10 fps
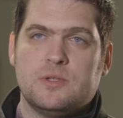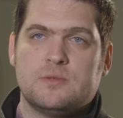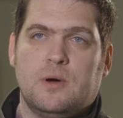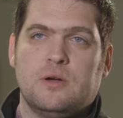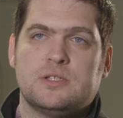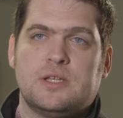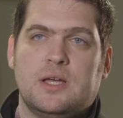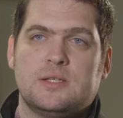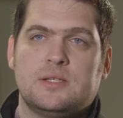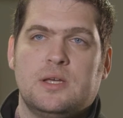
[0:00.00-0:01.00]
with smart
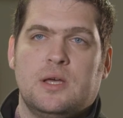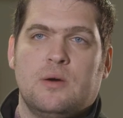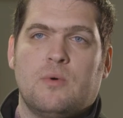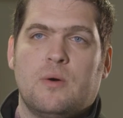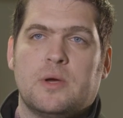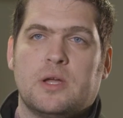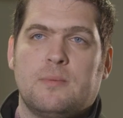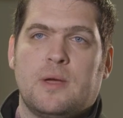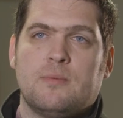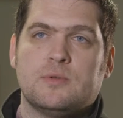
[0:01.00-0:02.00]
stats, where we're going
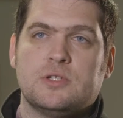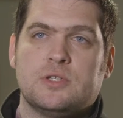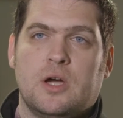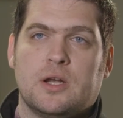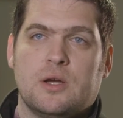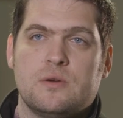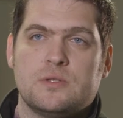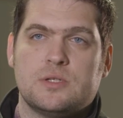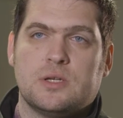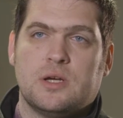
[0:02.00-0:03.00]
to be able to
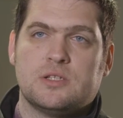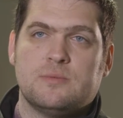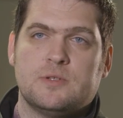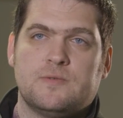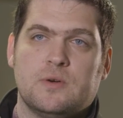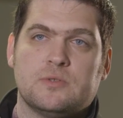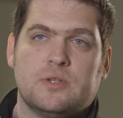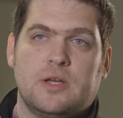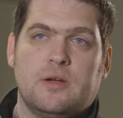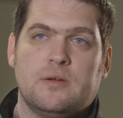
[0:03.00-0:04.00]
diagnose customers' faults
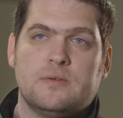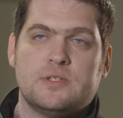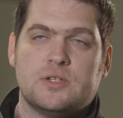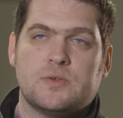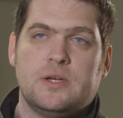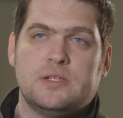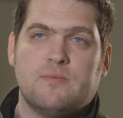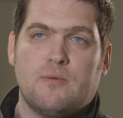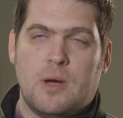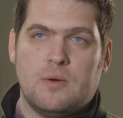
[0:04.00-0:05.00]
on their central
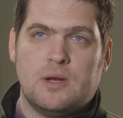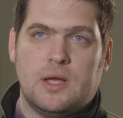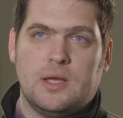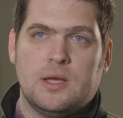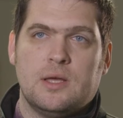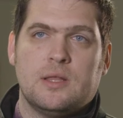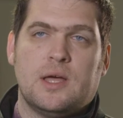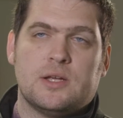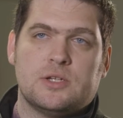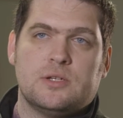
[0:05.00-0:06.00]
heating remotely,
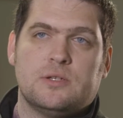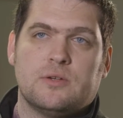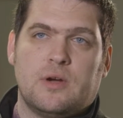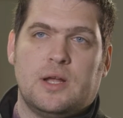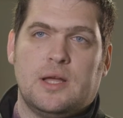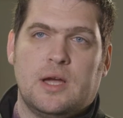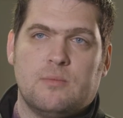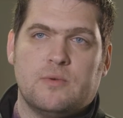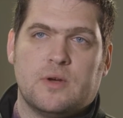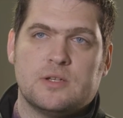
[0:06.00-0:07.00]
that should greatly
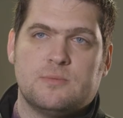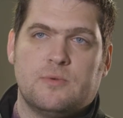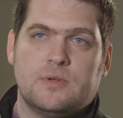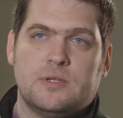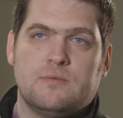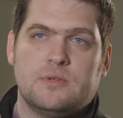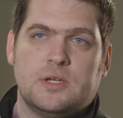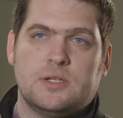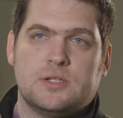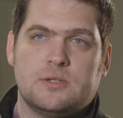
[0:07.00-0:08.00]
help with customer
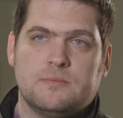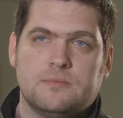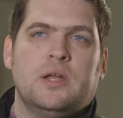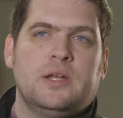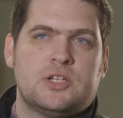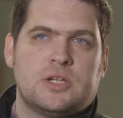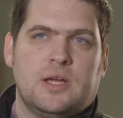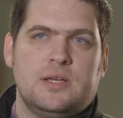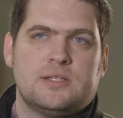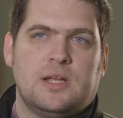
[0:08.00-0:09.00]
retention.
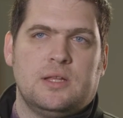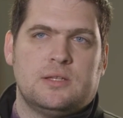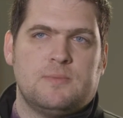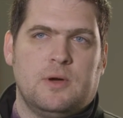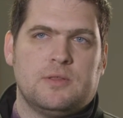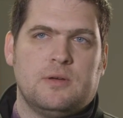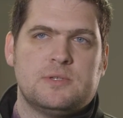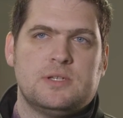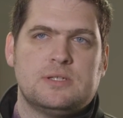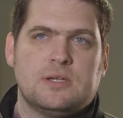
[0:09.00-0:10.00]
Initially, selling smart
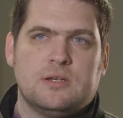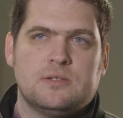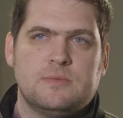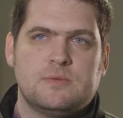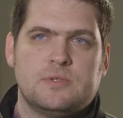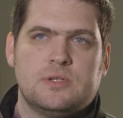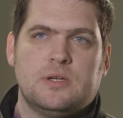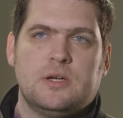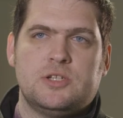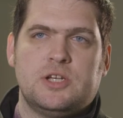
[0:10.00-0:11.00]
thermostats to customers was
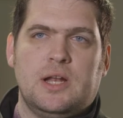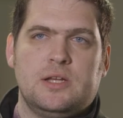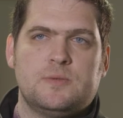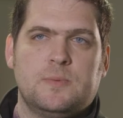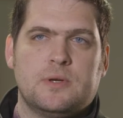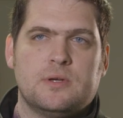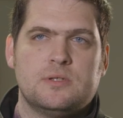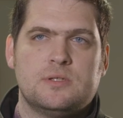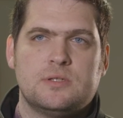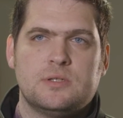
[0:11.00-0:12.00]
a challenge
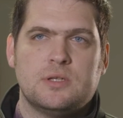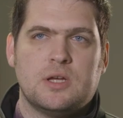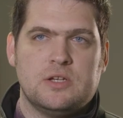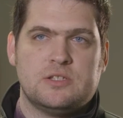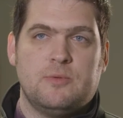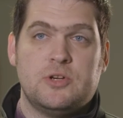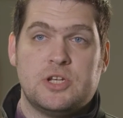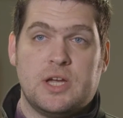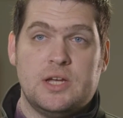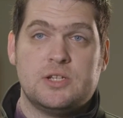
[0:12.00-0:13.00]
because customer
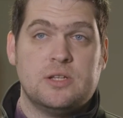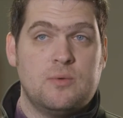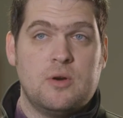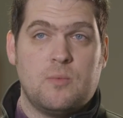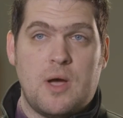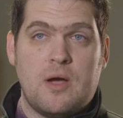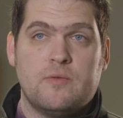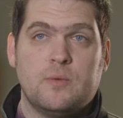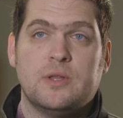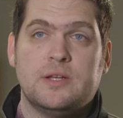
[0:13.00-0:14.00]
education, they weren't aware
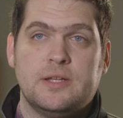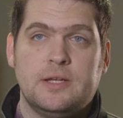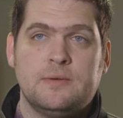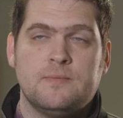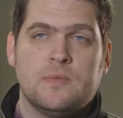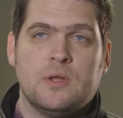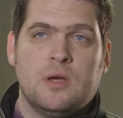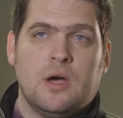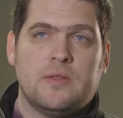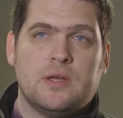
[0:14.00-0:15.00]
of what they did.
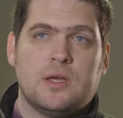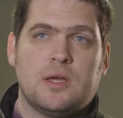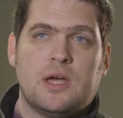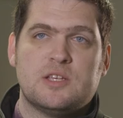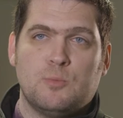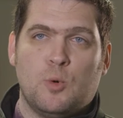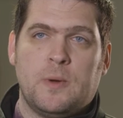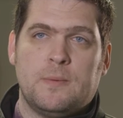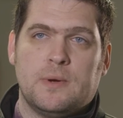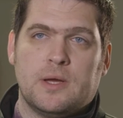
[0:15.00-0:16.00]
I think as more
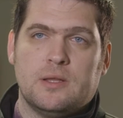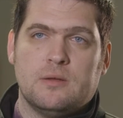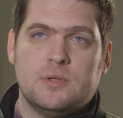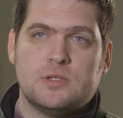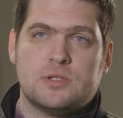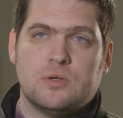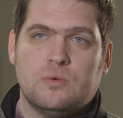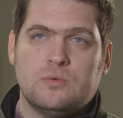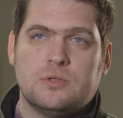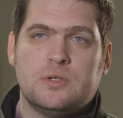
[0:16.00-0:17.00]
people are getting them
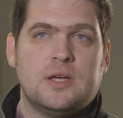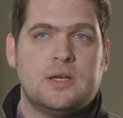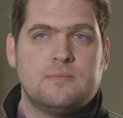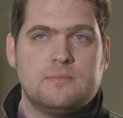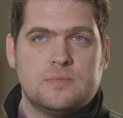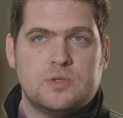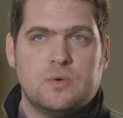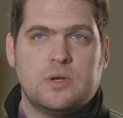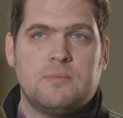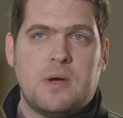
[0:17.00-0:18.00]
installed, they're
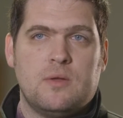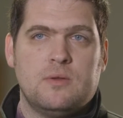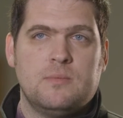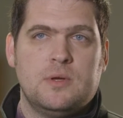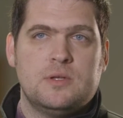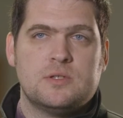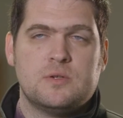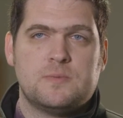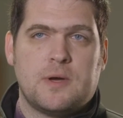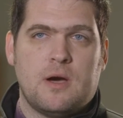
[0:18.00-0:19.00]
talking about them, so
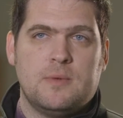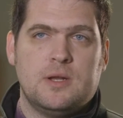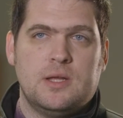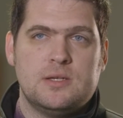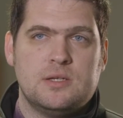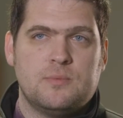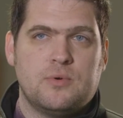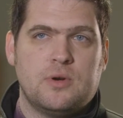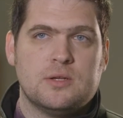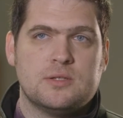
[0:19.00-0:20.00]
it's becoming an easier
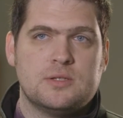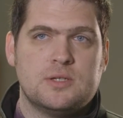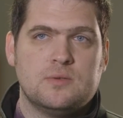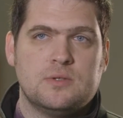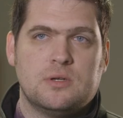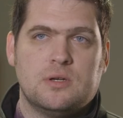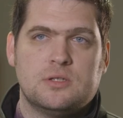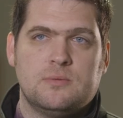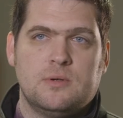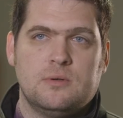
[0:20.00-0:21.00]
product to sell to the
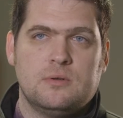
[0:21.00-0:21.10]
customer.